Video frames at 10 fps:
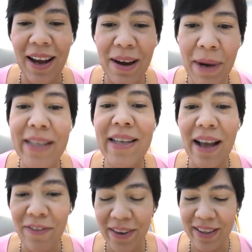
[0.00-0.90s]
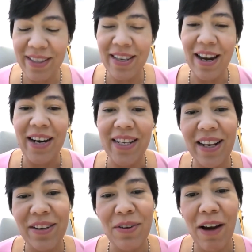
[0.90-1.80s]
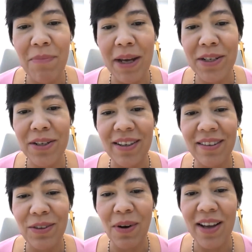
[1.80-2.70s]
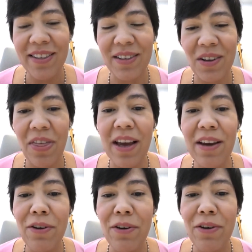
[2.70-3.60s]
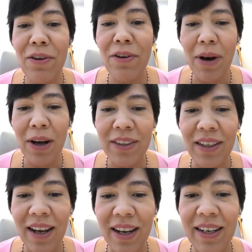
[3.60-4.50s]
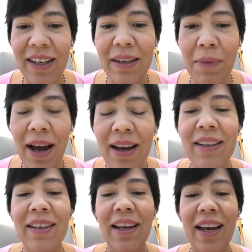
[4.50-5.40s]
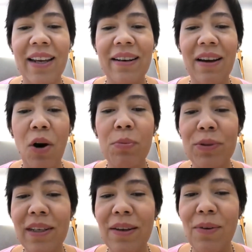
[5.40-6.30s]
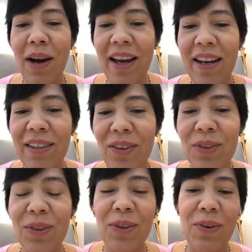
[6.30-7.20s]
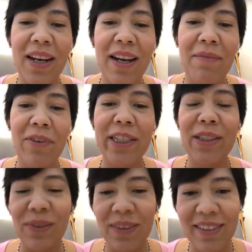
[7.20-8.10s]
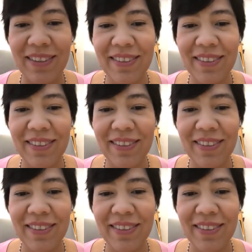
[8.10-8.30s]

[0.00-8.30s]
uh, myself in these areas that you have mentioned to us. So thank you very much, uh, Nilima, and hope to see you again and talk to you again very soon.